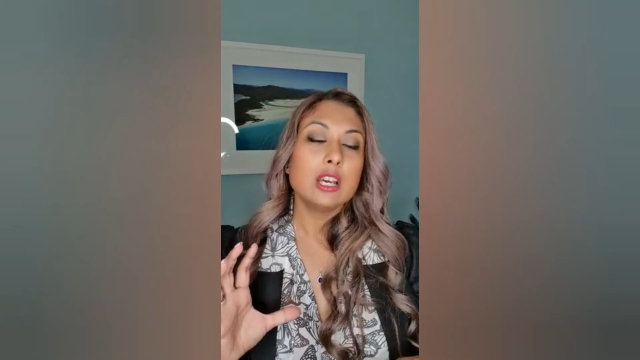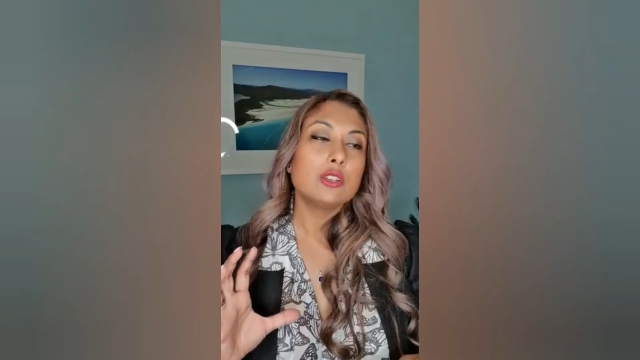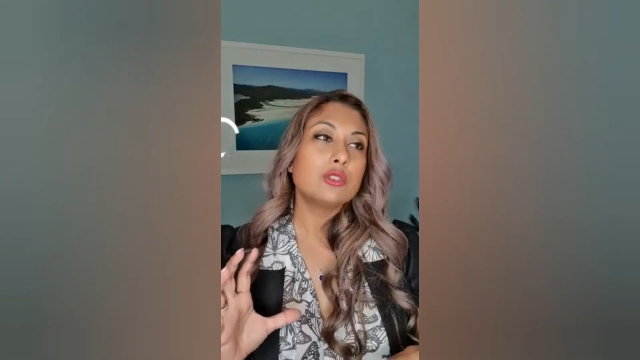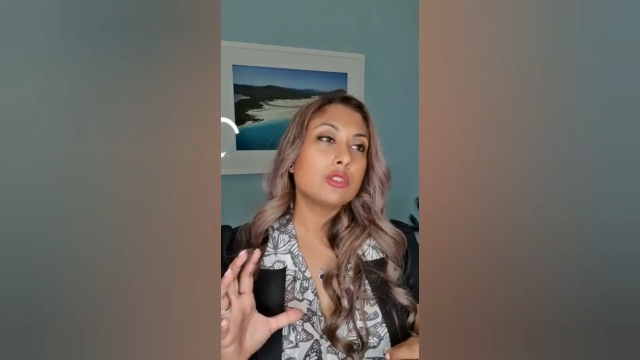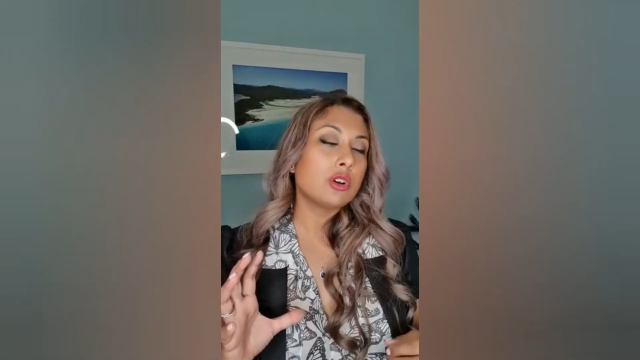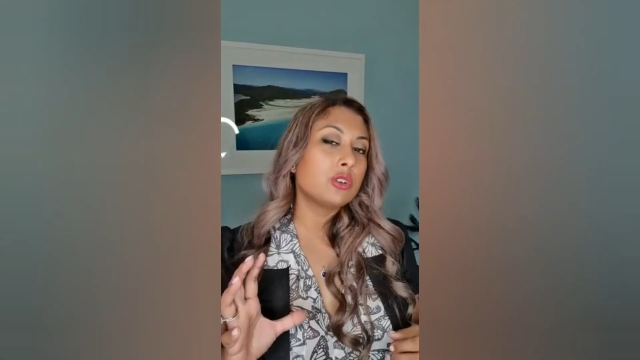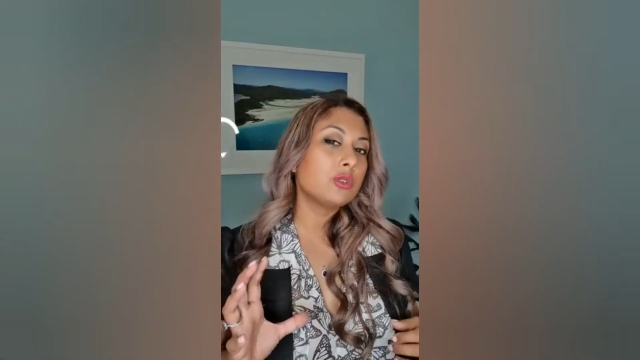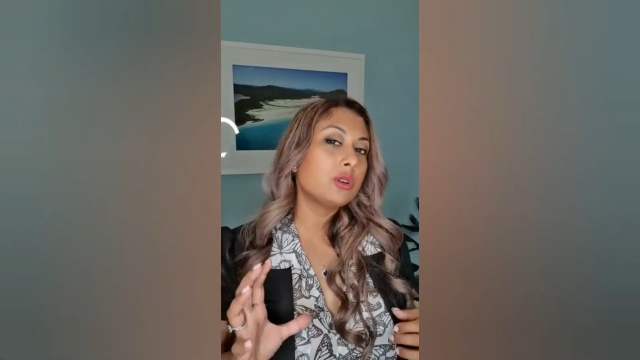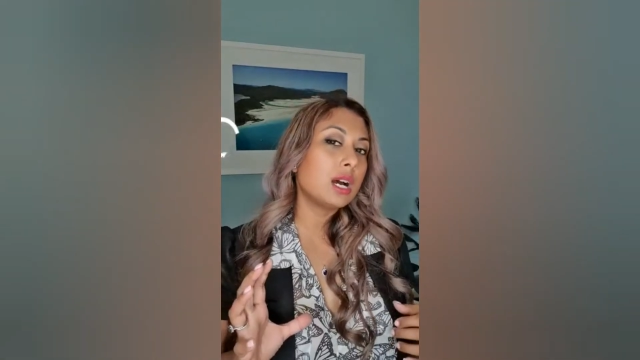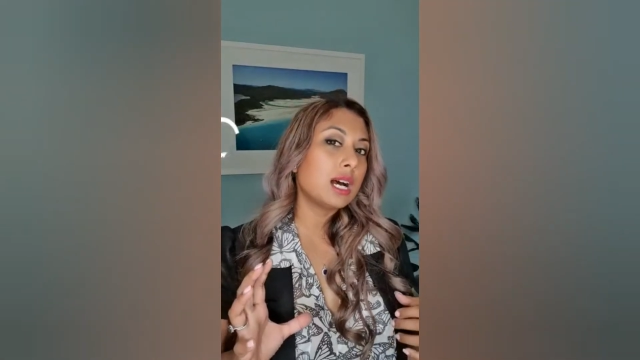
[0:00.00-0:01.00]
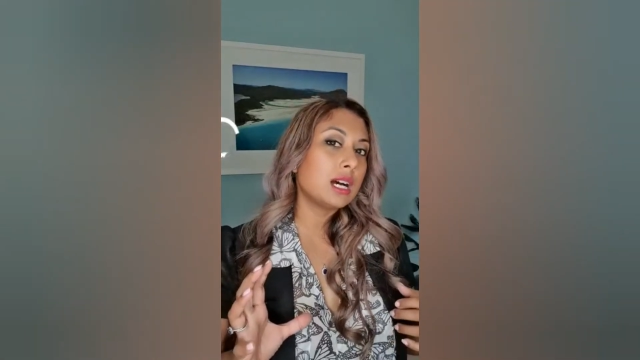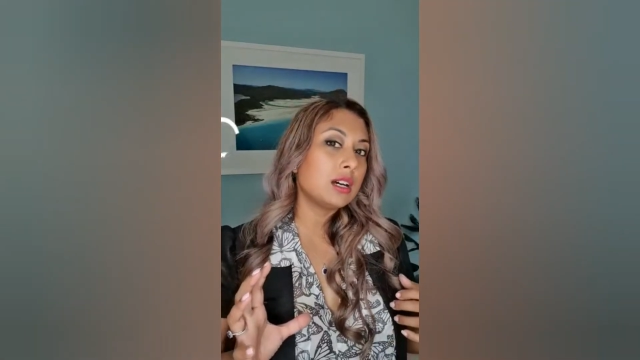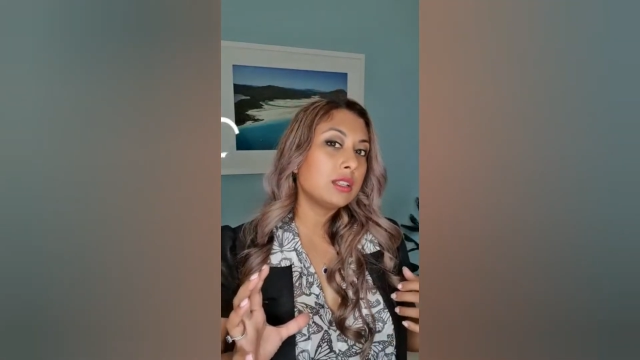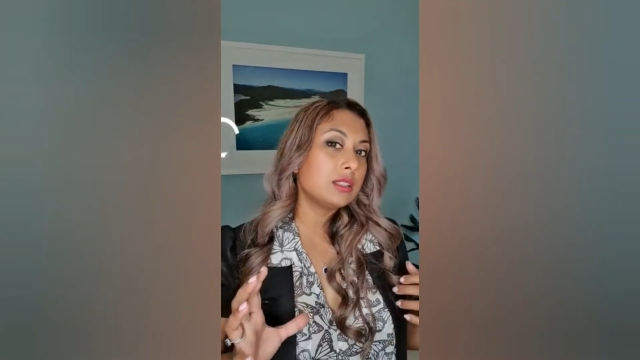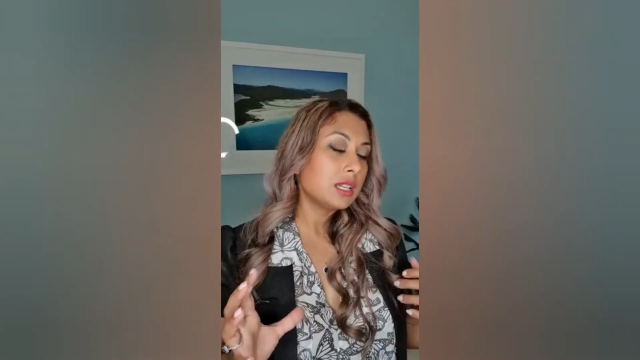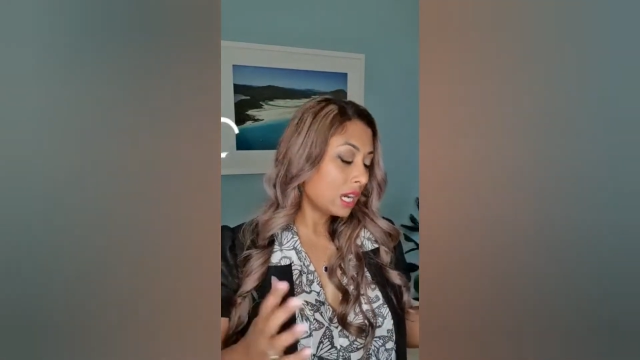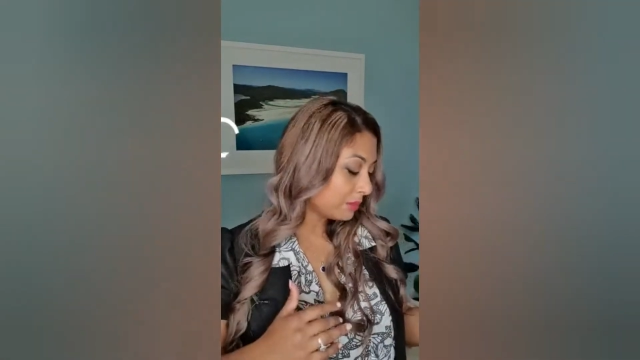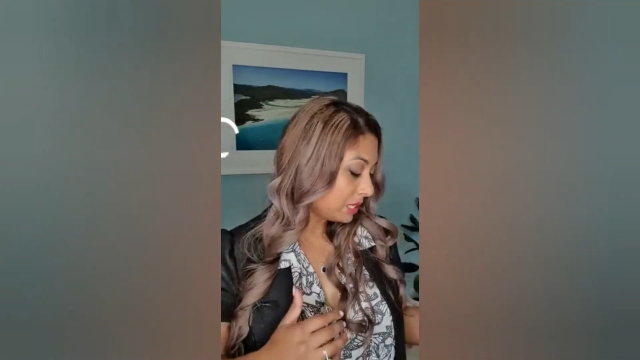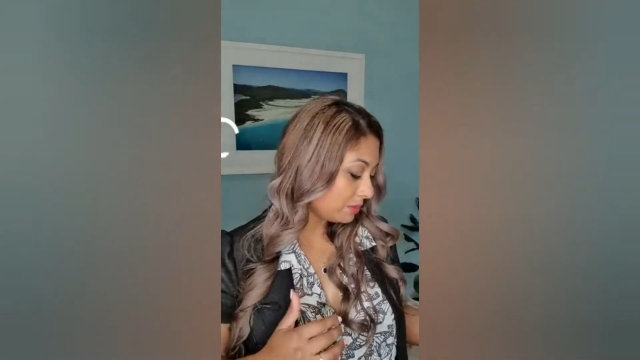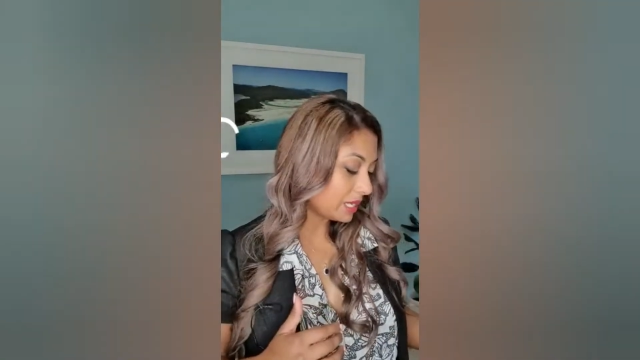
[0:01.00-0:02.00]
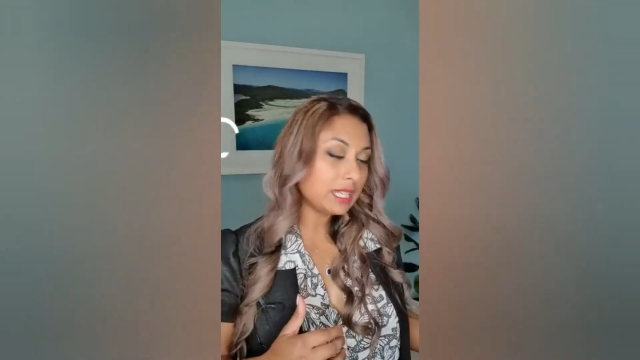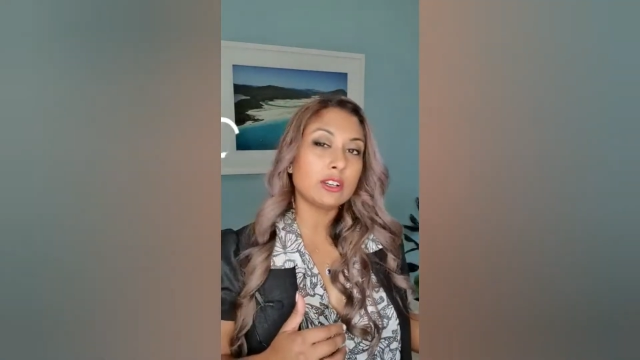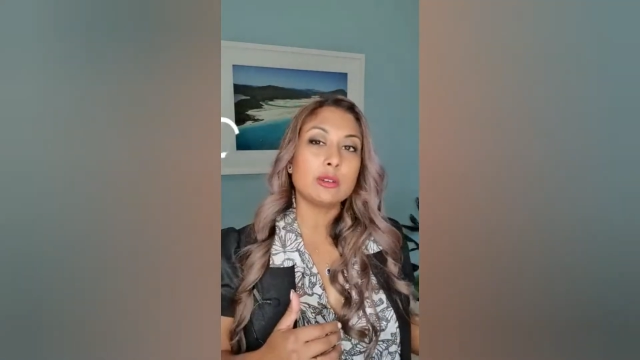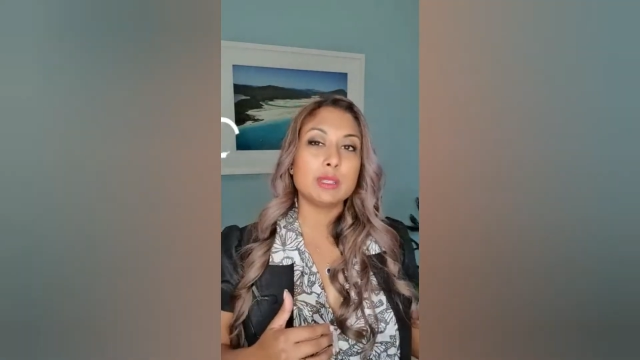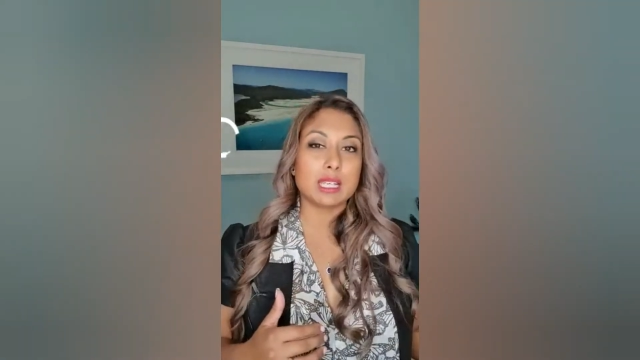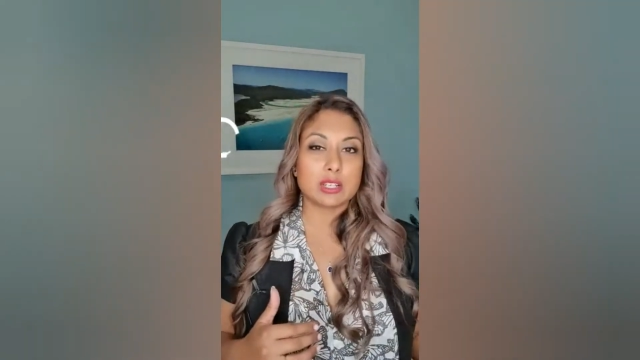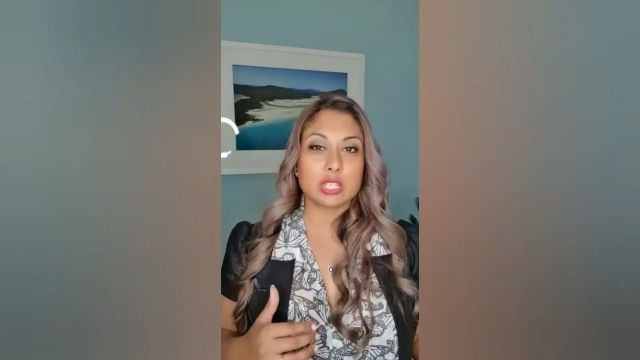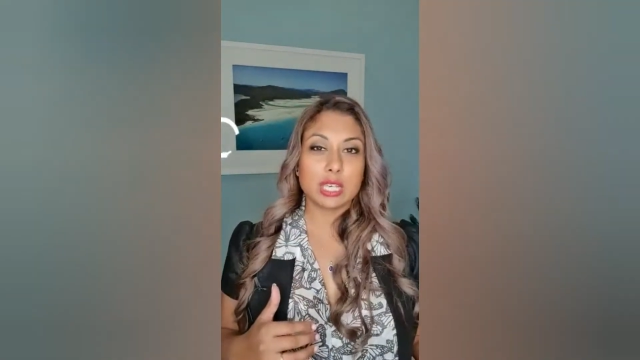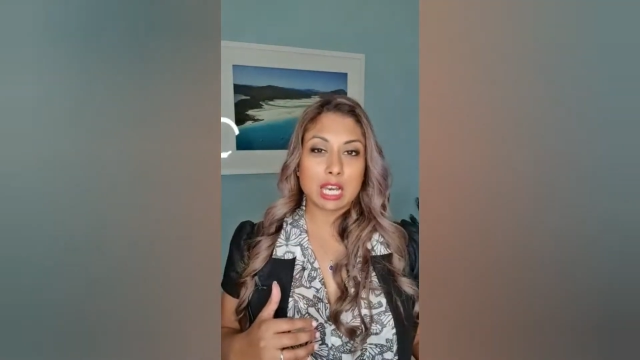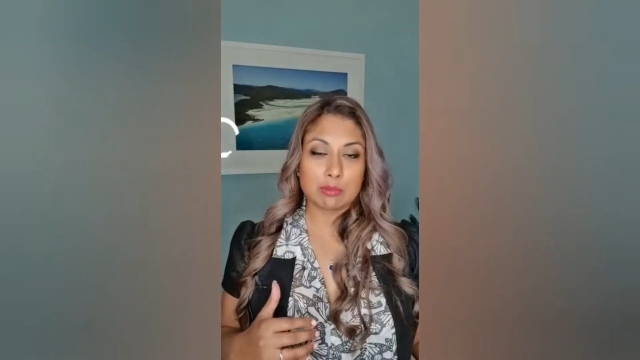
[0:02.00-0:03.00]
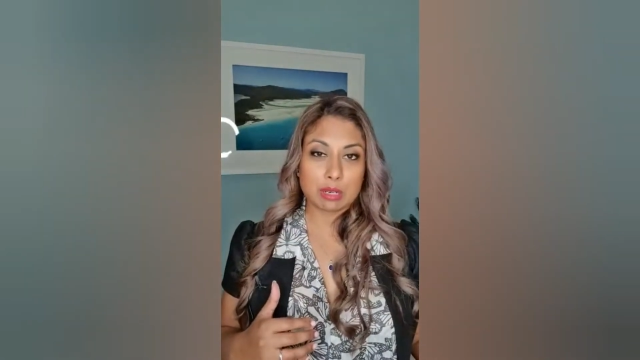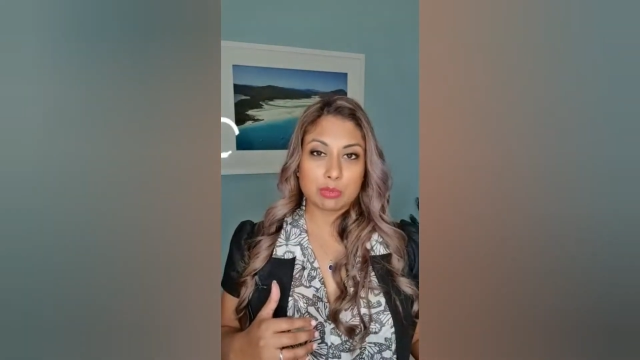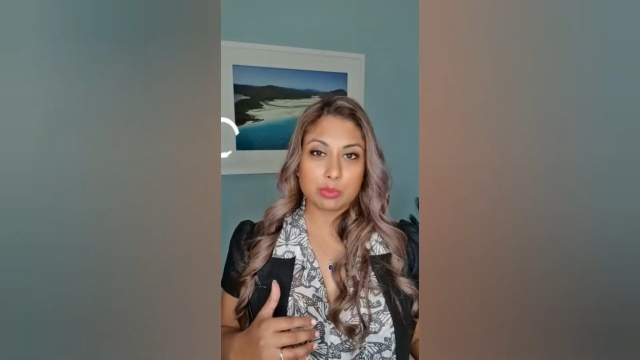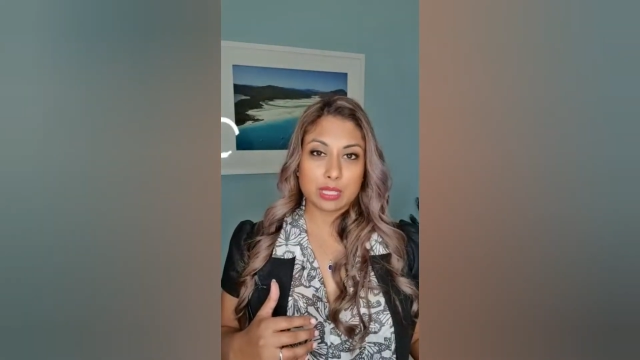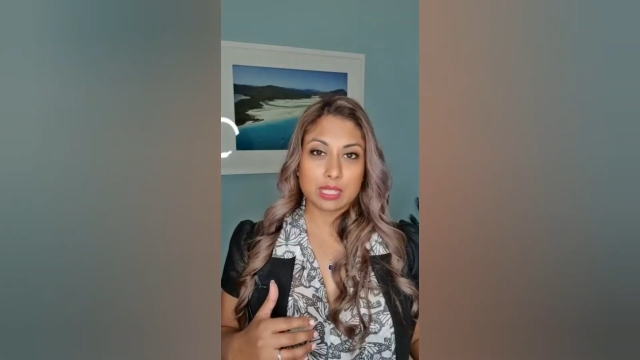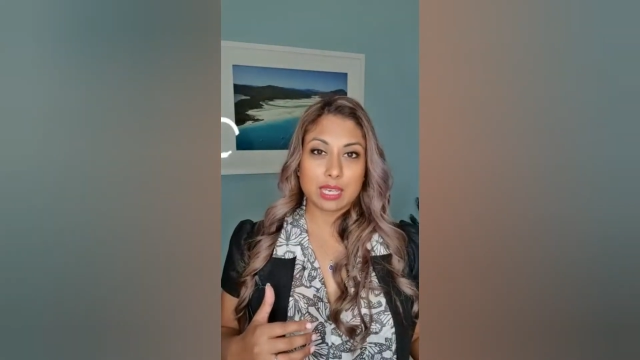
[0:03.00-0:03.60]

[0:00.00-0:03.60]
So the company MediHerb has actually come up with